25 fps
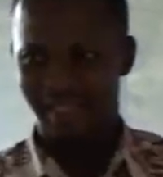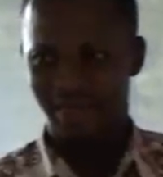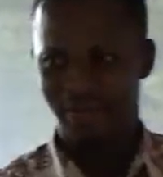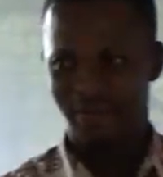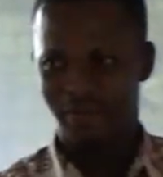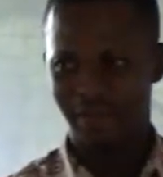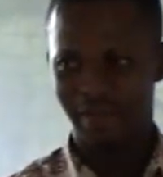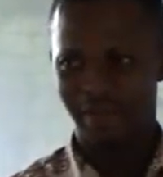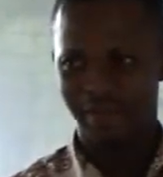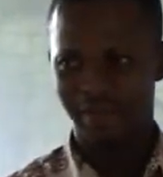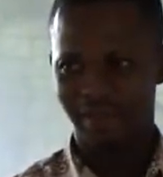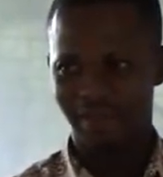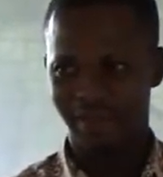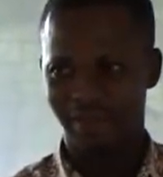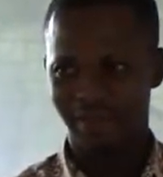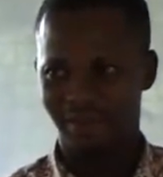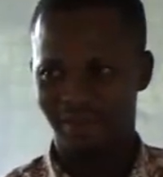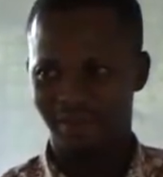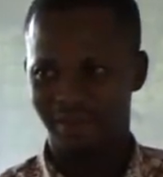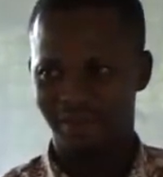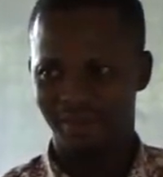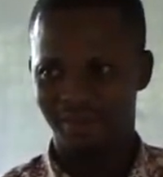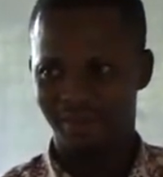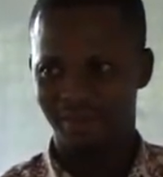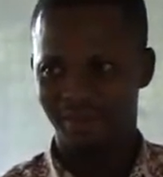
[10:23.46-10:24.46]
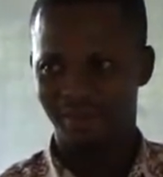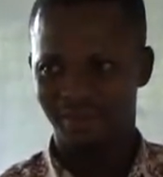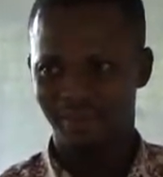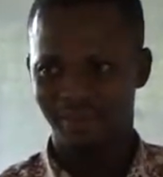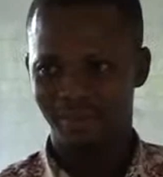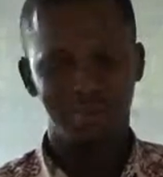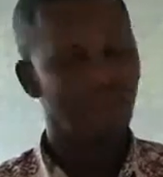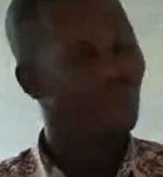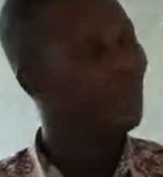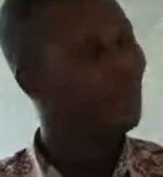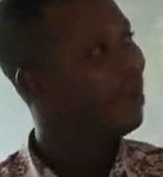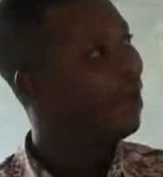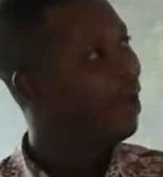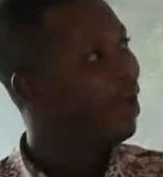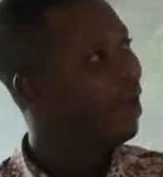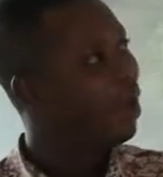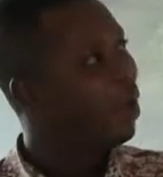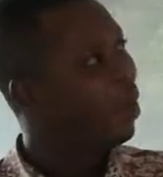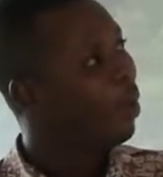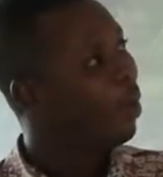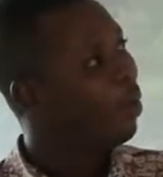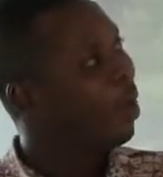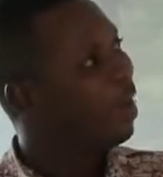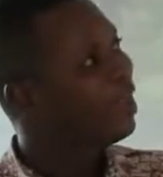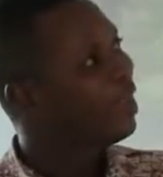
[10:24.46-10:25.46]
degrees.
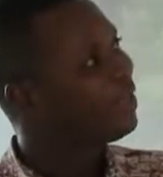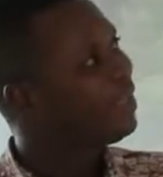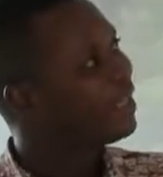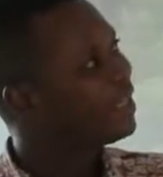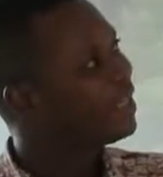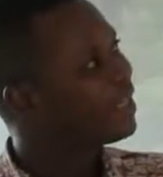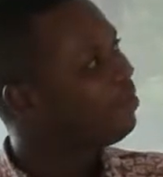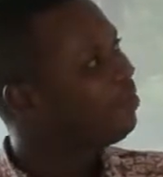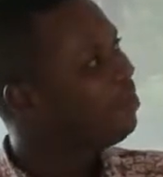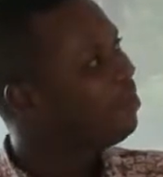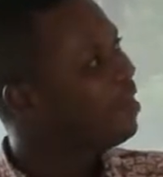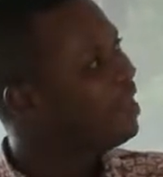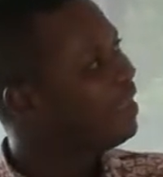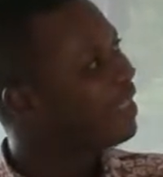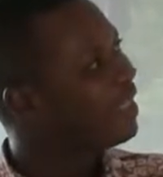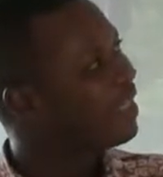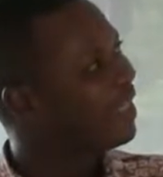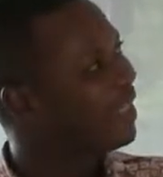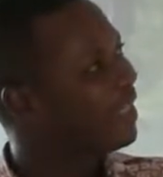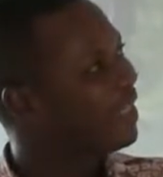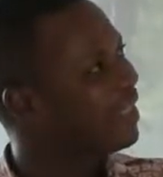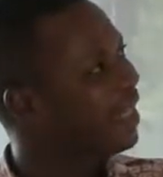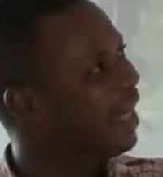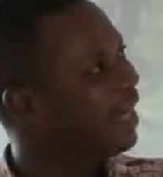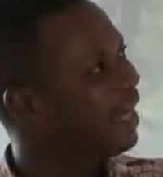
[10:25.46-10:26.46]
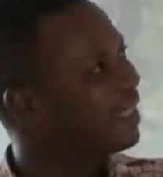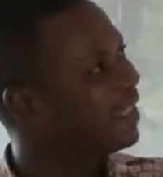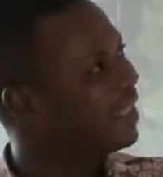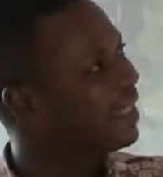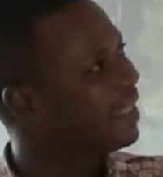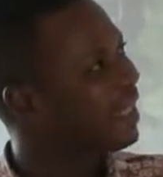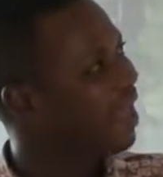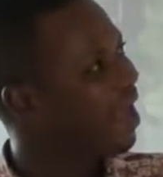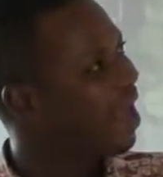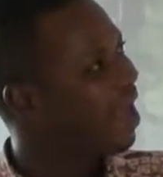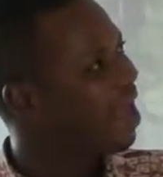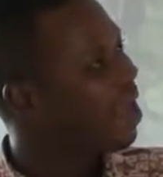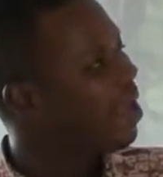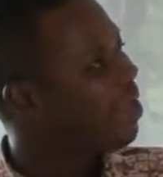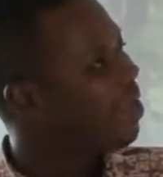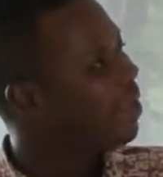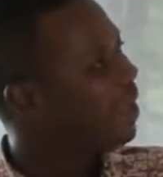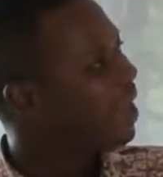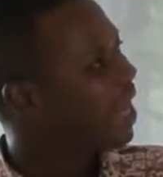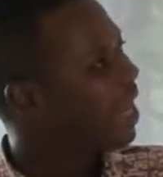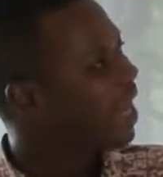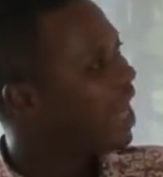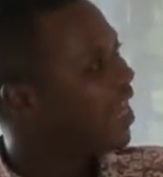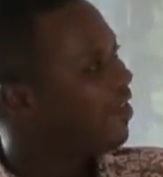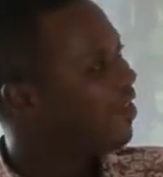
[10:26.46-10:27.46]
What this means is that
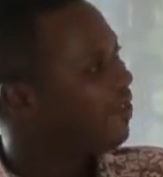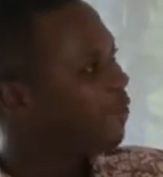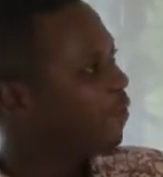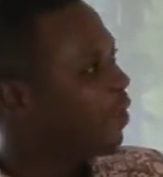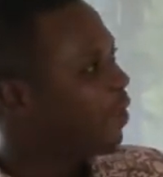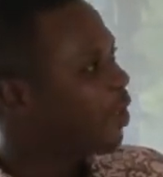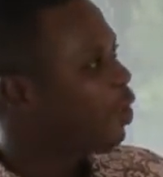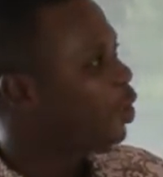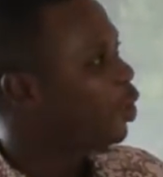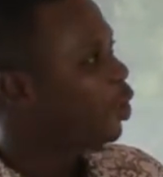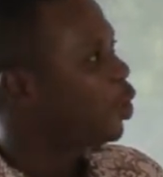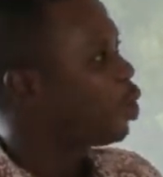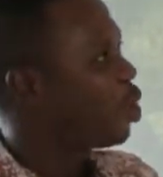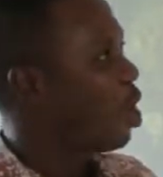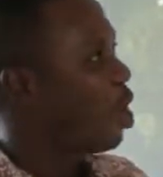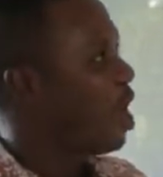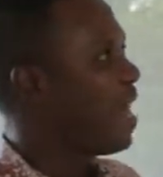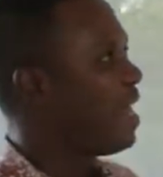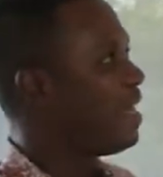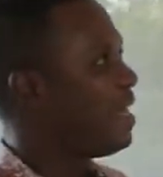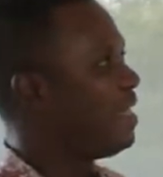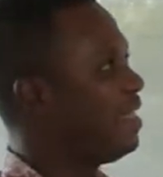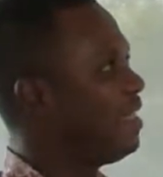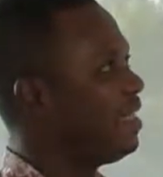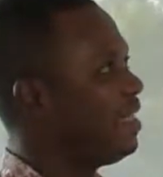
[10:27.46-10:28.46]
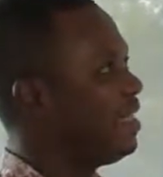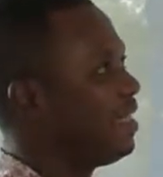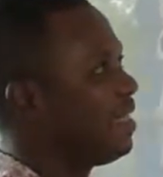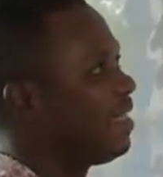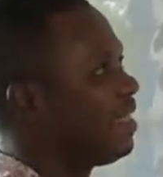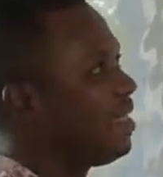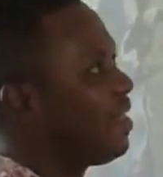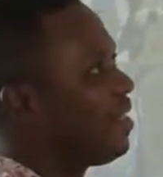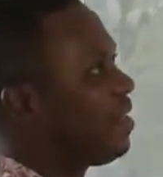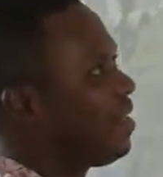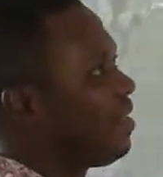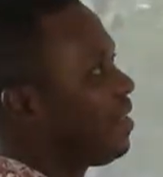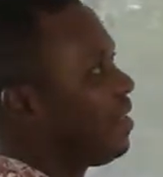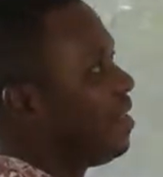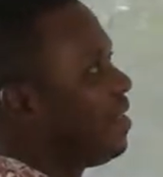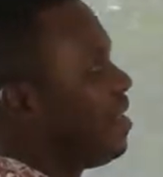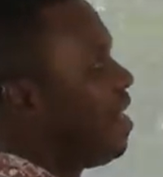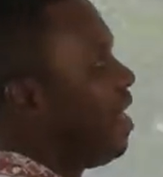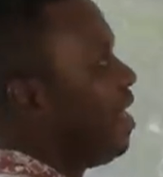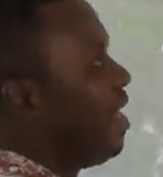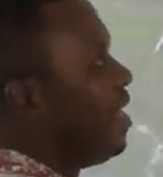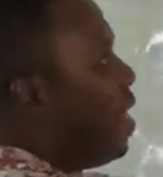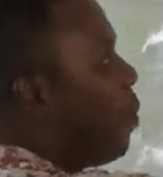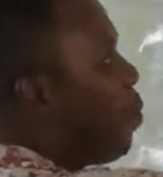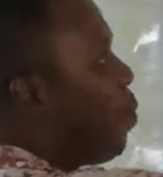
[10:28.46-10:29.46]
if we should join
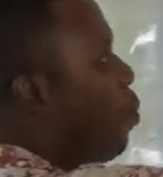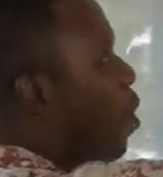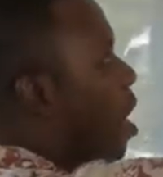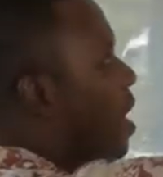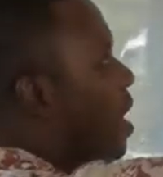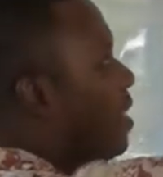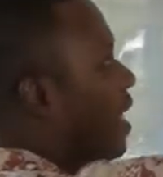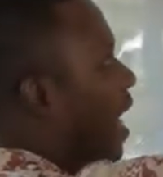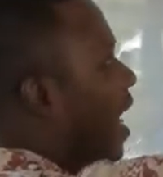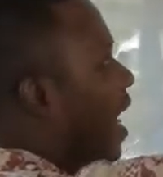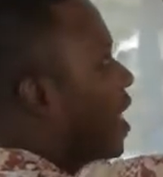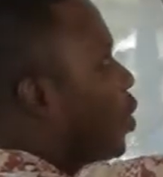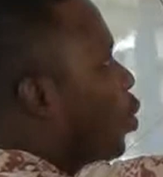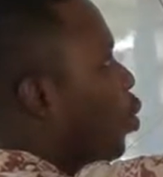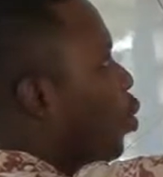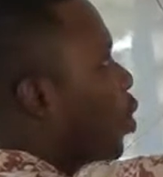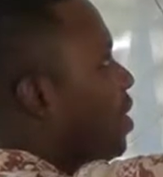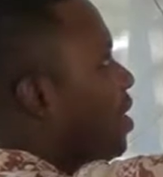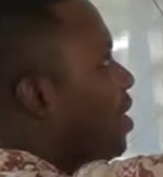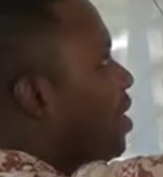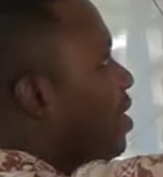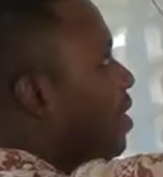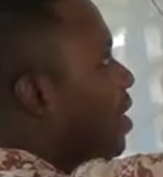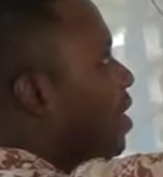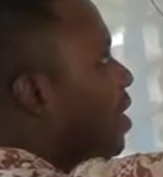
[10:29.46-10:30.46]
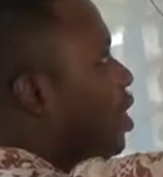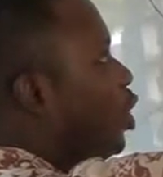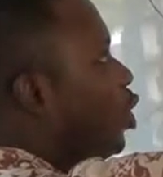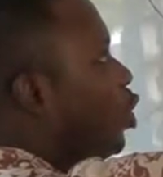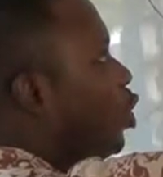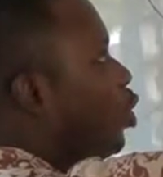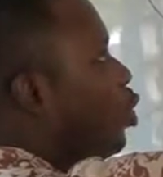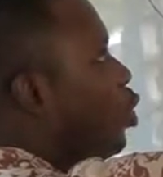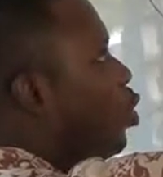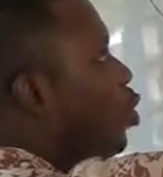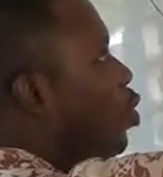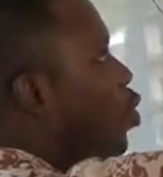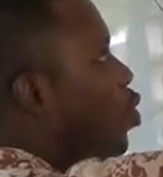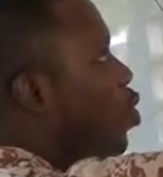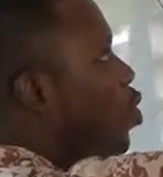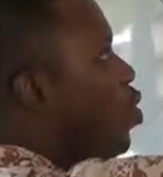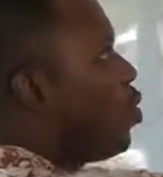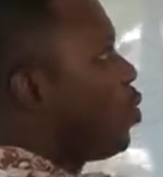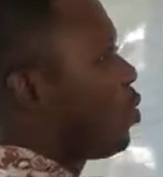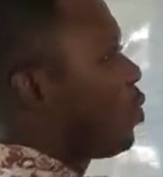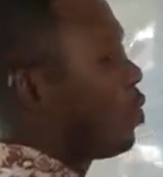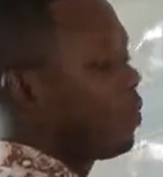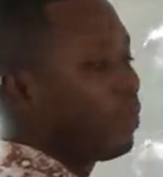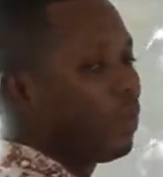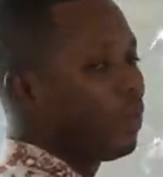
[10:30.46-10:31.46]
the point at which these two
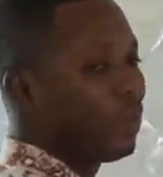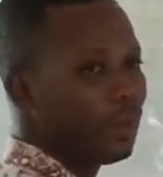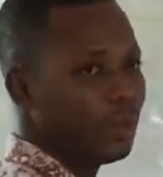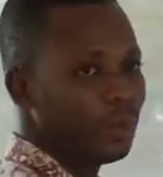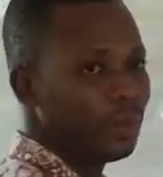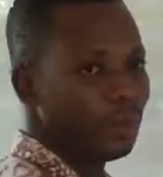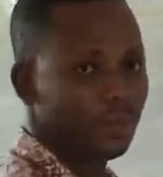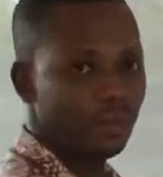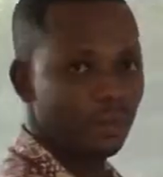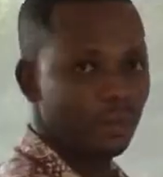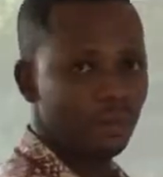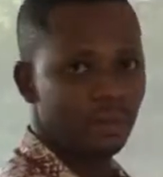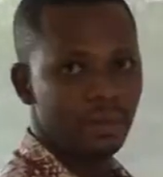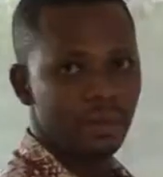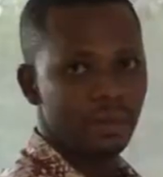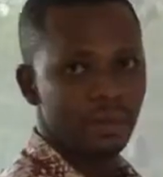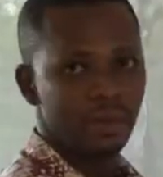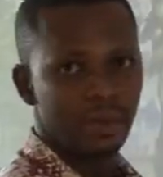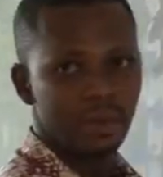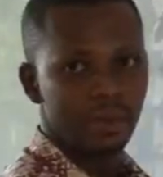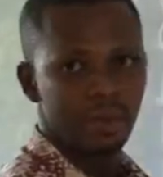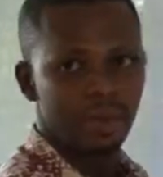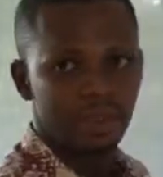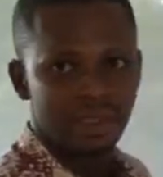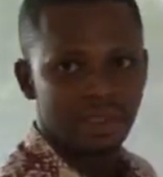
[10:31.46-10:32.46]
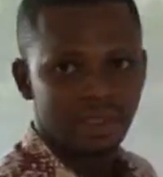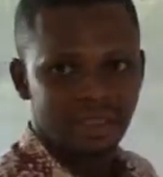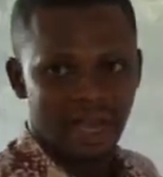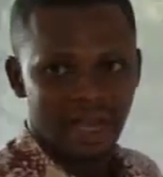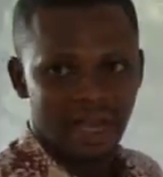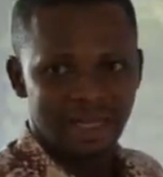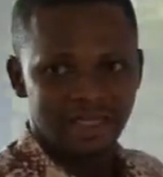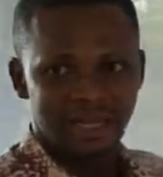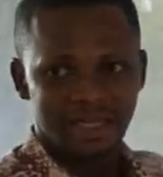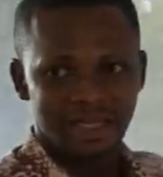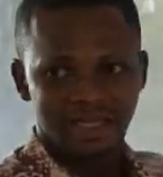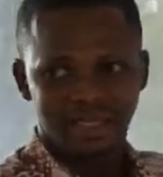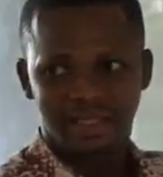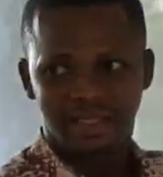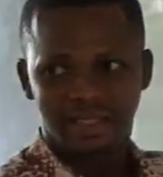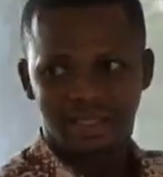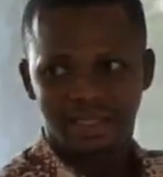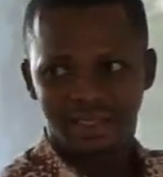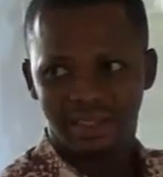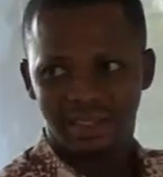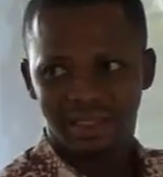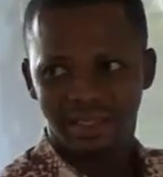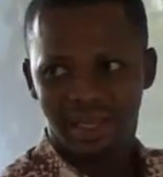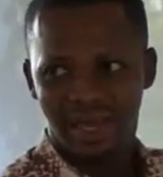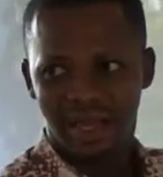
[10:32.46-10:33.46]
tangents
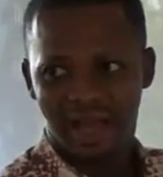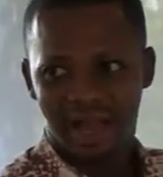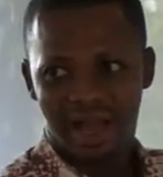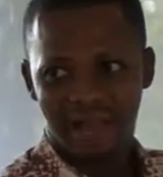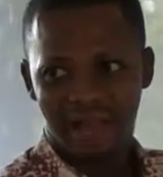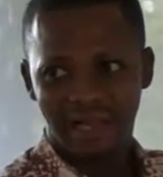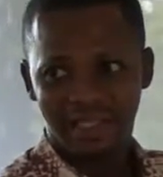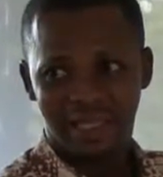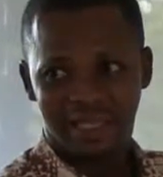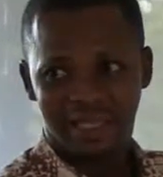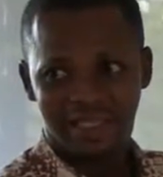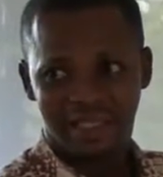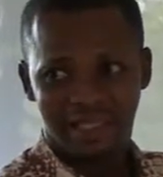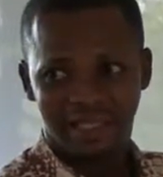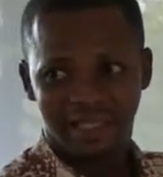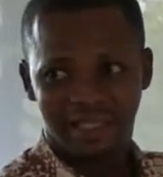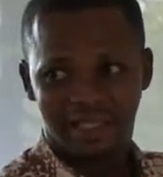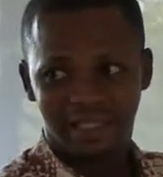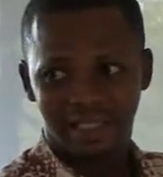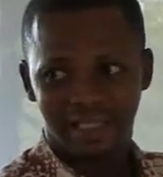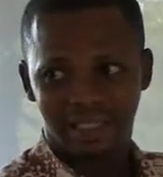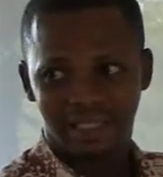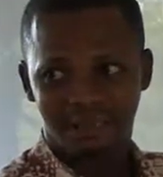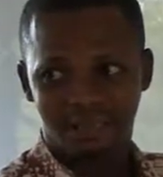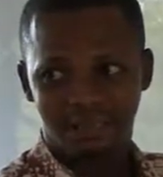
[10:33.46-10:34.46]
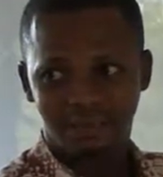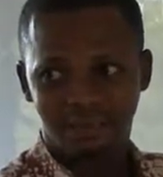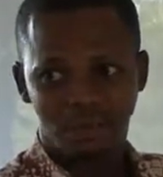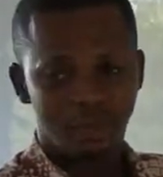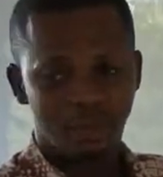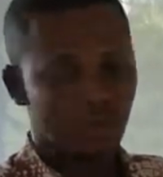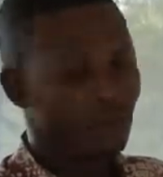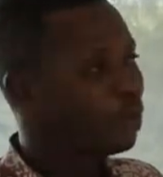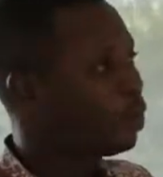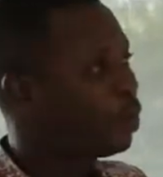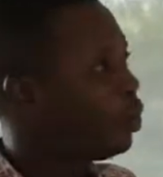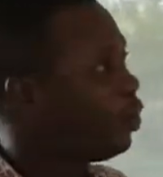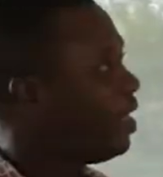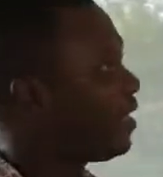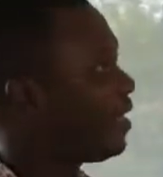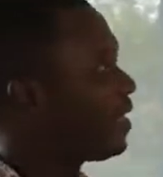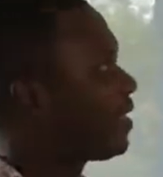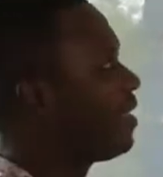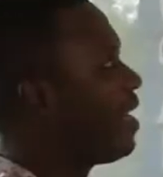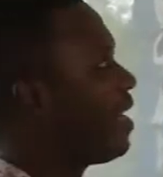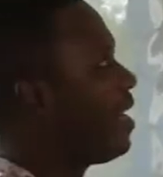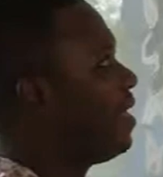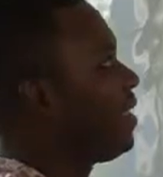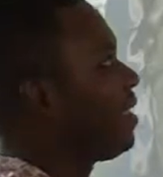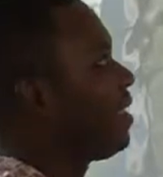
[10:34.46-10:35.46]
are intersecting to the
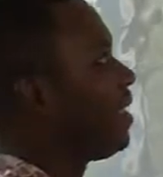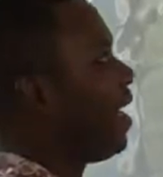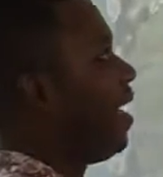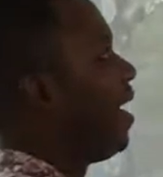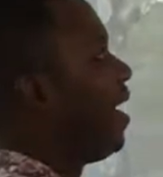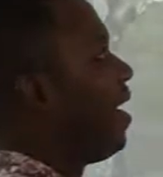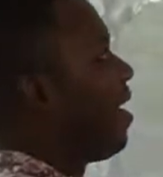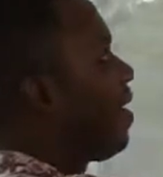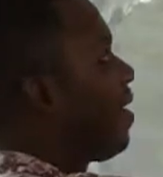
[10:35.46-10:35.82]
center,